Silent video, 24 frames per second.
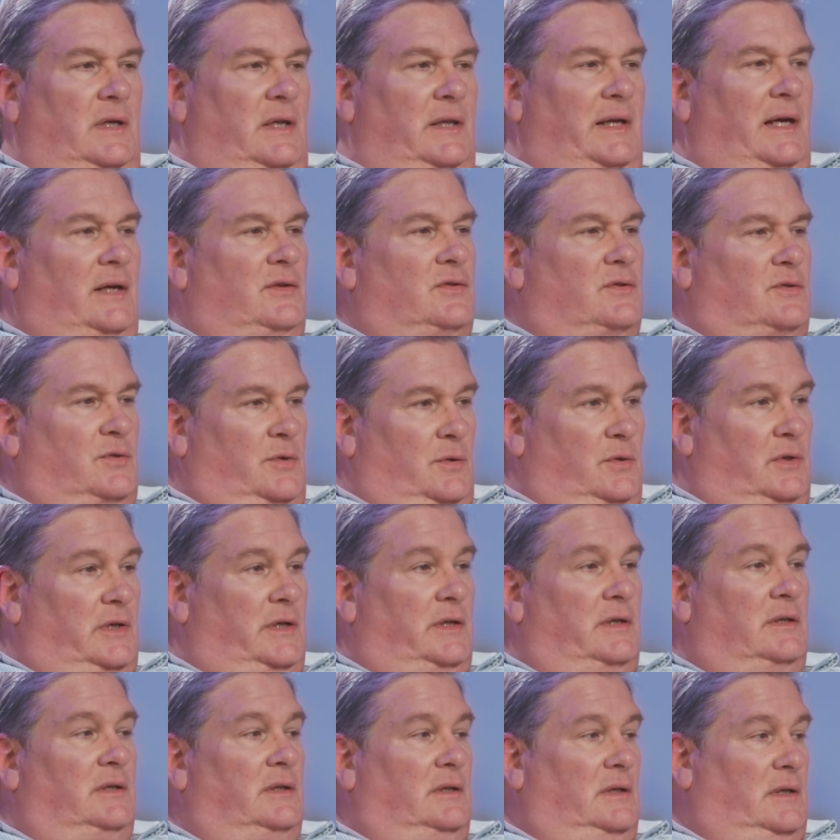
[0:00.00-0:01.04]
Now that's
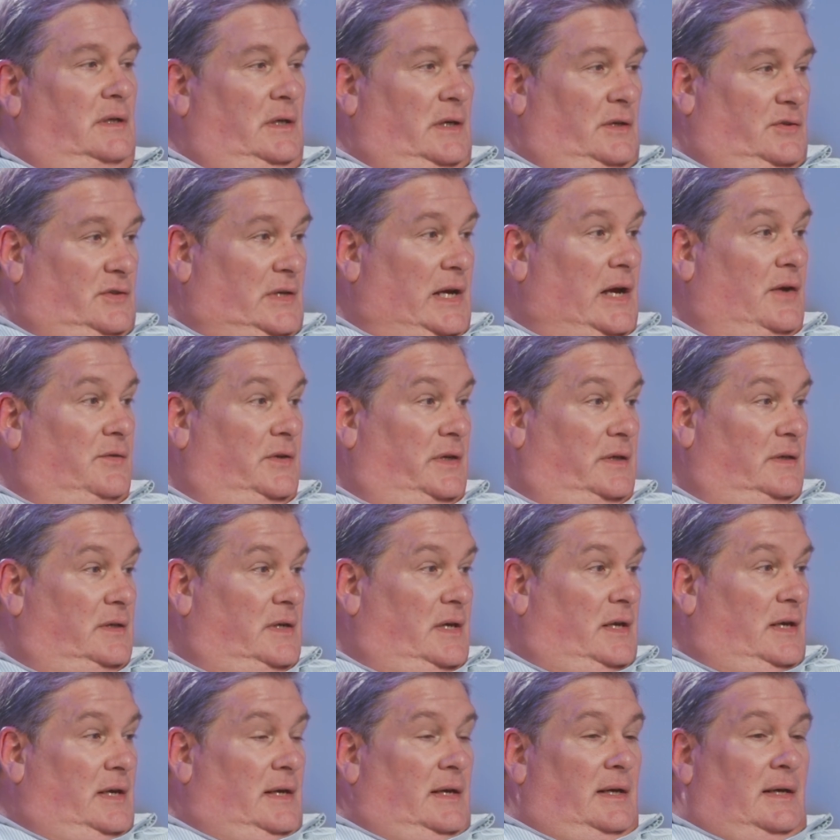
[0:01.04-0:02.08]
truly astounding.
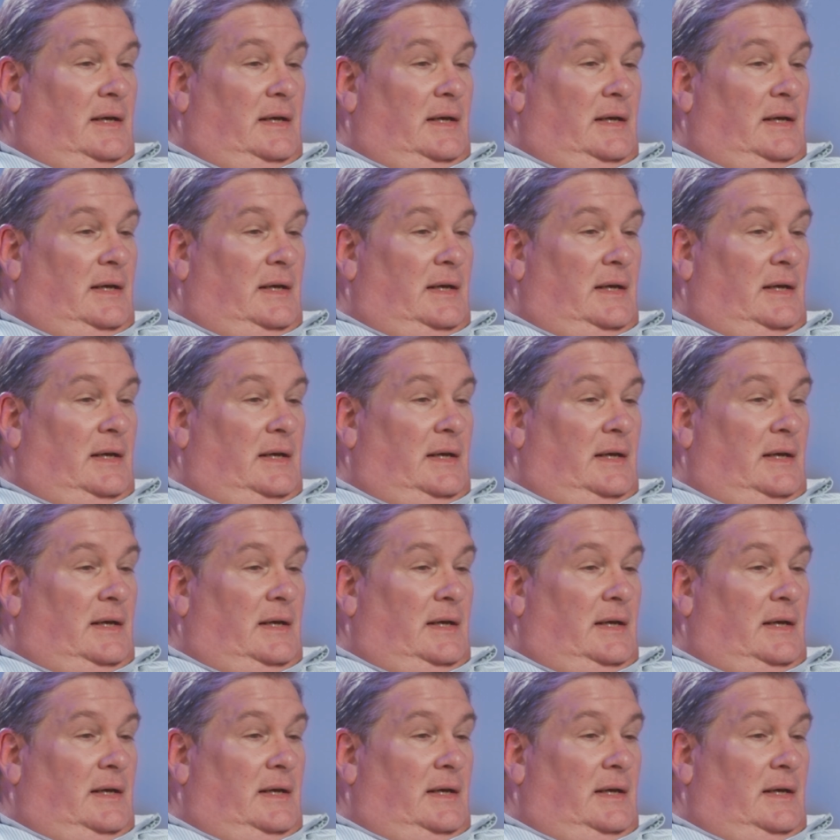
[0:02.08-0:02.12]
